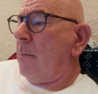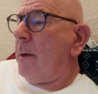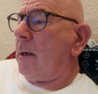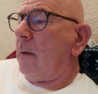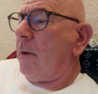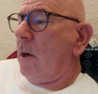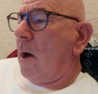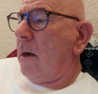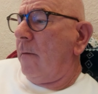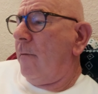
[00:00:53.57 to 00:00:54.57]
the middle of a
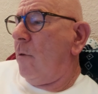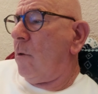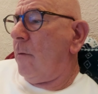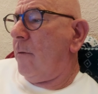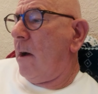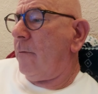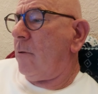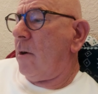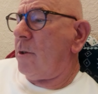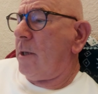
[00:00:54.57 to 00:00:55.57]
line of 4 or 5
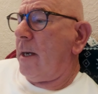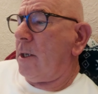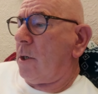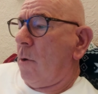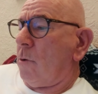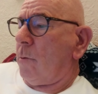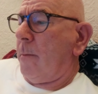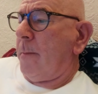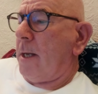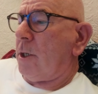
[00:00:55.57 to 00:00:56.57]
grass tennis courts
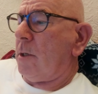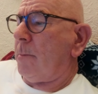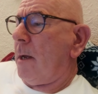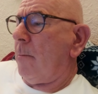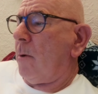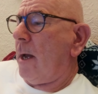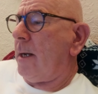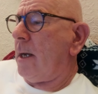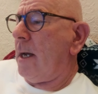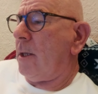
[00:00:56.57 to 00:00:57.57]
with matches being
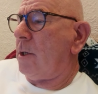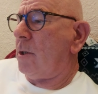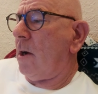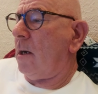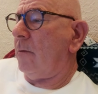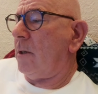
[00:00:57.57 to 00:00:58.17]
played either side of